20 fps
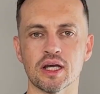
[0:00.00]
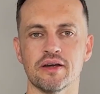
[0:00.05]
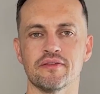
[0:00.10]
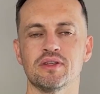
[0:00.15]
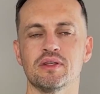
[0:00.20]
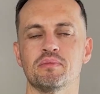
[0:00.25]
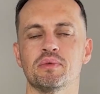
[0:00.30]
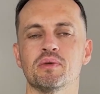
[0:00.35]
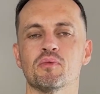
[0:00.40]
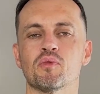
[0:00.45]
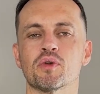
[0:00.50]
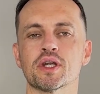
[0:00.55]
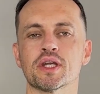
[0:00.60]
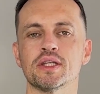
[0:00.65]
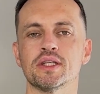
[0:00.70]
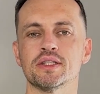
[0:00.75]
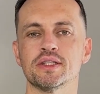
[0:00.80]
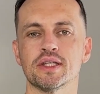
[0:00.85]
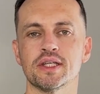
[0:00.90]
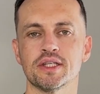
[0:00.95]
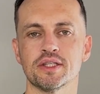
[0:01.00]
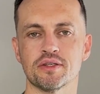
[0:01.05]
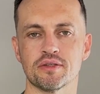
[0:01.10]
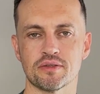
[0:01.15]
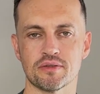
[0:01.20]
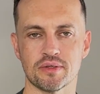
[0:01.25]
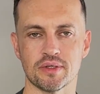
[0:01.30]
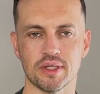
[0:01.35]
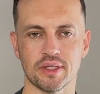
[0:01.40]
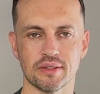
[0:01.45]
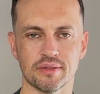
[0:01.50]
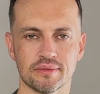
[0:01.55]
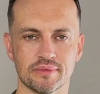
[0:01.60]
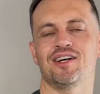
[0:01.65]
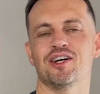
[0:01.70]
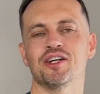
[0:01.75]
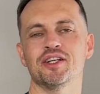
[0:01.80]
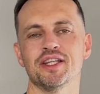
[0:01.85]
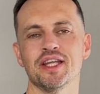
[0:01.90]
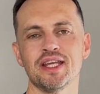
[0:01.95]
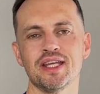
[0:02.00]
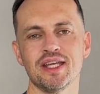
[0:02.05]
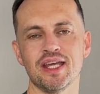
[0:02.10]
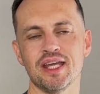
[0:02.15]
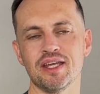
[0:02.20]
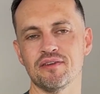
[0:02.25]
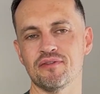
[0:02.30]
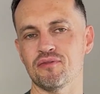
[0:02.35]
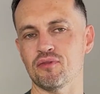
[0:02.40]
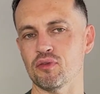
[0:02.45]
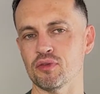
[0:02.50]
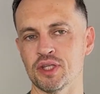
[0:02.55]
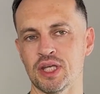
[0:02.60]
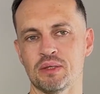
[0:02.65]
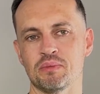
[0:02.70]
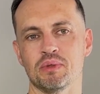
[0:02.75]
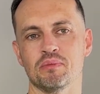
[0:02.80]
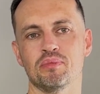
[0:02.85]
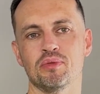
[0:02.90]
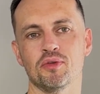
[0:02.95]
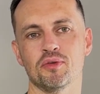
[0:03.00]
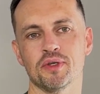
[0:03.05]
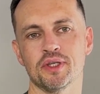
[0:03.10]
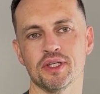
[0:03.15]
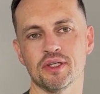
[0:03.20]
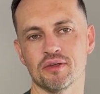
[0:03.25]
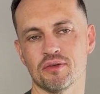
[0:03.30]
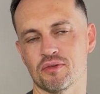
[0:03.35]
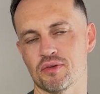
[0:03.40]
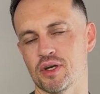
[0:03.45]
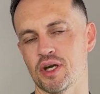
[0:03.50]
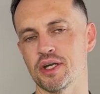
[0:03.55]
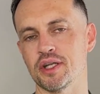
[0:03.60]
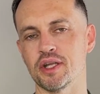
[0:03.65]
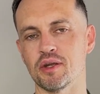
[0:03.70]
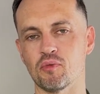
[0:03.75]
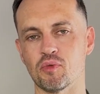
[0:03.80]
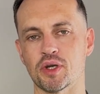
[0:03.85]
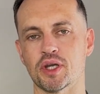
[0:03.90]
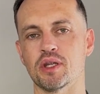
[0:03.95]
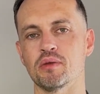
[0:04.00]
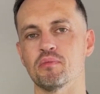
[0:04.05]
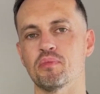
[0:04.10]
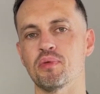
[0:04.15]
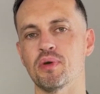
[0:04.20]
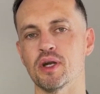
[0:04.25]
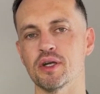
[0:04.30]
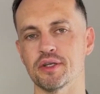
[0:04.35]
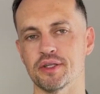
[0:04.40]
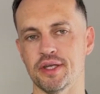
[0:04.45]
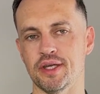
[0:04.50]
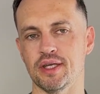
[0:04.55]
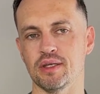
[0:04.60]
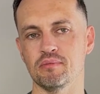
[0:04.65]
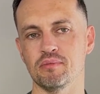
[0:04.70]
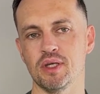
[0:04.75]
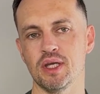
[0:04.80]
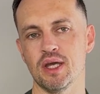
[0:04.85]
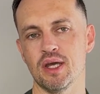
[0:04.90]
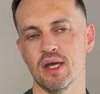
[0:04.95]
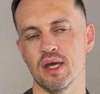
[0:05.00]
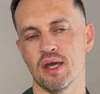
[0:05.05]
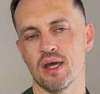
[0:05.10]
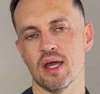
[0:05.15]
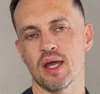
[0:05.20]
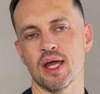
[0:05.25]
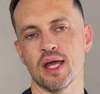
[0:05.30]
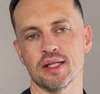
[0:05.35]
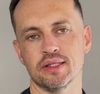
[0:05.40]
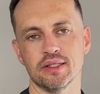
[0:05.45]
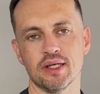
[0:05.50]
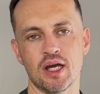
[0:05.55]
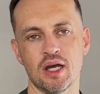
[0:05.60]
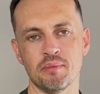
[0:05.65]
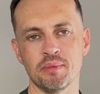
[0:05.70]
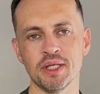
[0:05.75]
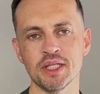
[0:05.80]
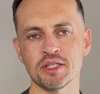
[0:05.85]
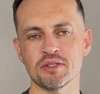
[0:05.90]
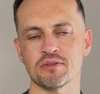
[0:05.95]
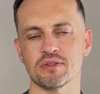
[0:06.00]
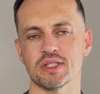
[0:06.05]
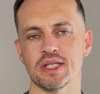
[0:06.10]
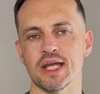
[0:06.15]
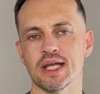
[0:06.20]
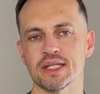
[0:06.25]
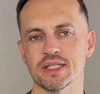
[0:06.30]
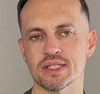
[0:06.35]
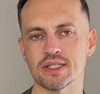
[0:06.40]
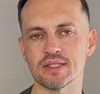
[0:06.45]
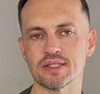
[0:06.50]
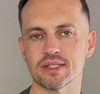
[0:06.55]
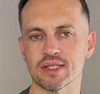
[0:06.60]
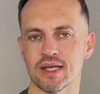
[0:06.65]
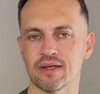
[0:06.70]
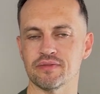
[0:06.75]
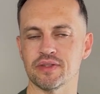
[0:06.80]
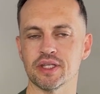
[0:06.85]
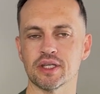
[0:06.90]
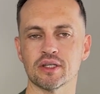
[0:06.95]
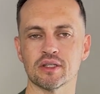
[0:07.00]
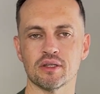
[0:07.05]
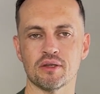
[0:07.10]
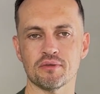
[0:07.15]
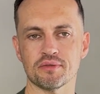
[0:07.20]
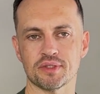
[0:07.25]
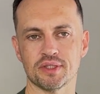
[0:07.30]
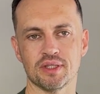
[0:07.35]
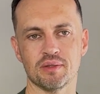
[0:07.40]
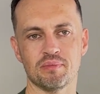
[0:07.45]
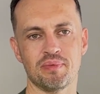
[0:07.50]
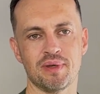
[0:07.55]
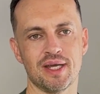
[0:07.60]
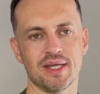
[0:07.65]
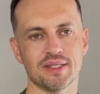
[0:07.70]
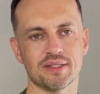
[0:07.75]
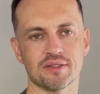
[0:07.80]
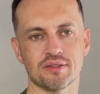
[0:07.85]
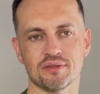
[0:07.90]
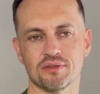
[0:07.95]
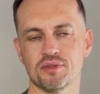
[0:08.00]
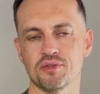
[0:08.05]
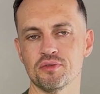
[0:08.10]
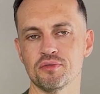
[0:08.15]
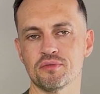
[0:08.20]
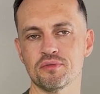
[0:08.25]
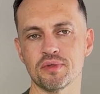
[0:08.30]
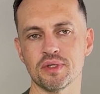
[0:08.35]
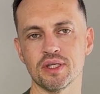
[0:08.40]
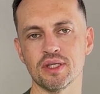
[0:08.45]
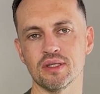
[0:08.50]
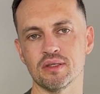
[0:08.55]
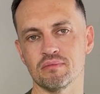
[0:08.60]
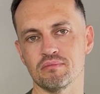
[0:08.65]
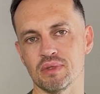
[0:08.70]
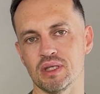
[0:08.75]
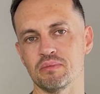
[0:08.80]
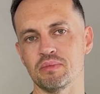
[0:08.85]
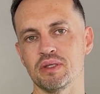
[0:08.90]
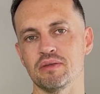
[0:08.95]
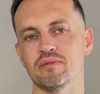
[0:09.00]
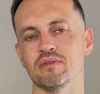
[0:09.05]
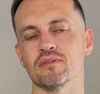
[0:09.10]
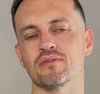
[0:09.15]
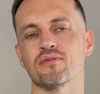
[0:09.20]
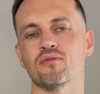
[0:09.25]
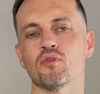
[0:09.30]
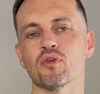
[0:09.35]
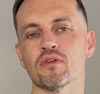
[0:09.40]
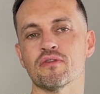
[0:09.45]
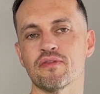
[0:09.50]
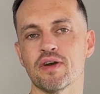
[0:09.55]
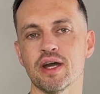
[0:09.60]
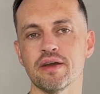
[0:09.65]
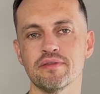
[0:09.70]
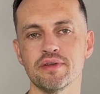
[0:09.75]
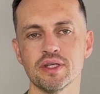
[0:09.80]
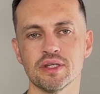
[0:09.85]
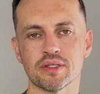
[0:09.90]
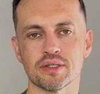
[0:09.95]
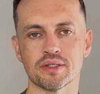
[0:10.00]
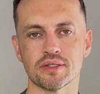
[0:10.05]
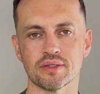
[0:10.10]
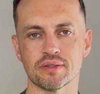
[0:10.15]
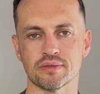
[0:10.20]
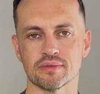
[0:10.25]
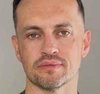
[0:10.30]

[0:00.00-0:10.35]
have they been working in the industry? Are they a full-time employee or are they working part-time? And how many transactions have they closed in the past 2, 3, maybe even 4 or 5 years?